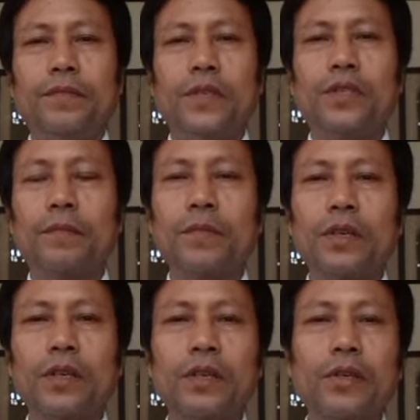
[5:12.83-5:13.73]

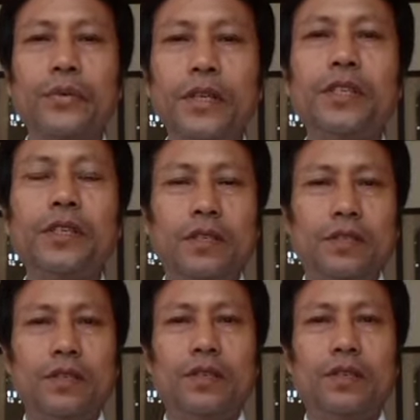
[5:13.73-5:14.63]
some
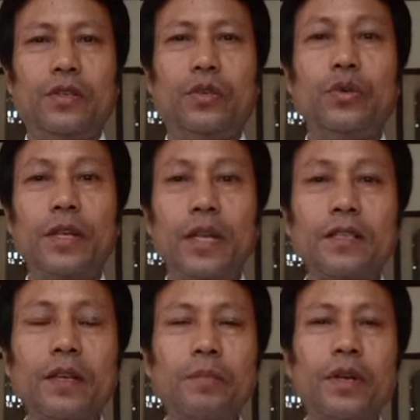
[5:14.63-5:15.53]
questions to
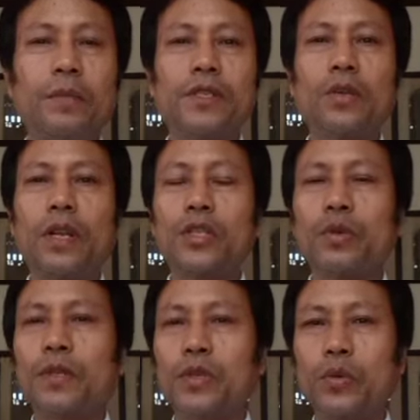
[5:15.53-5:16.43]
test the previous knowledge of
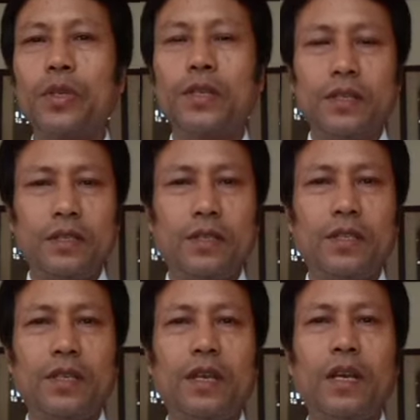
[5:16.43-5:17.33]
the
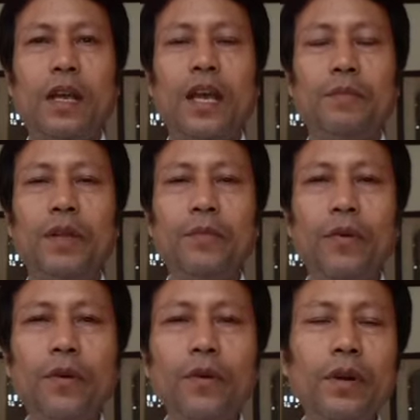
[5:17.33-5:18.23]
students. And
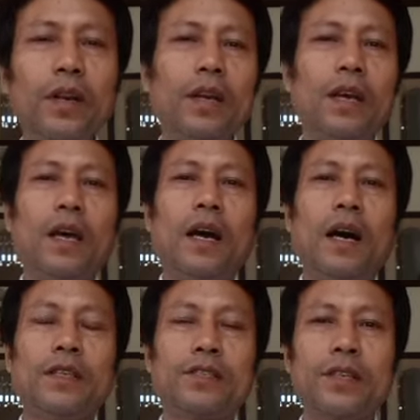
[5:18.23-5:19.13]
before
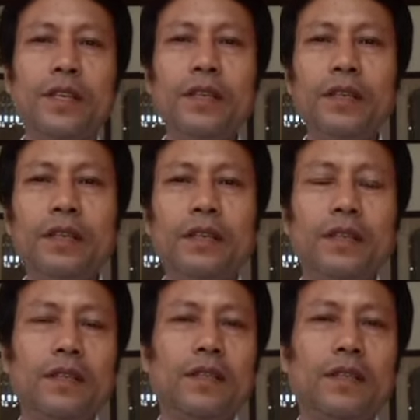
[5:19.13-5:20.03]
asking